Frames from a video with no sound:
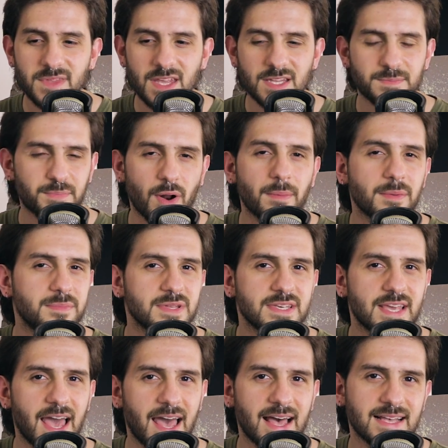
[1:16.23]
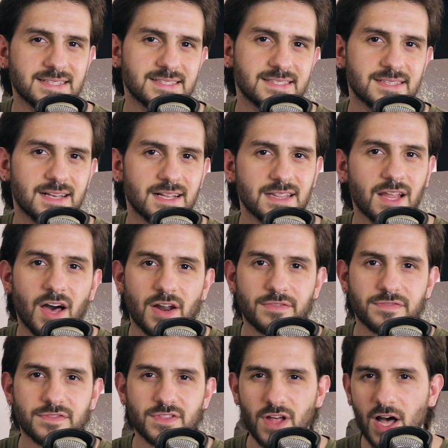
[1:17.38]
it probably has a lot
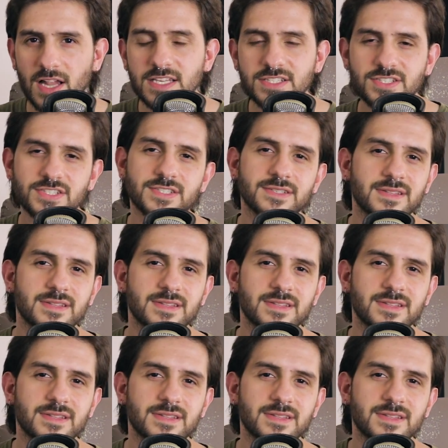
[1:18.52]
of knowledge,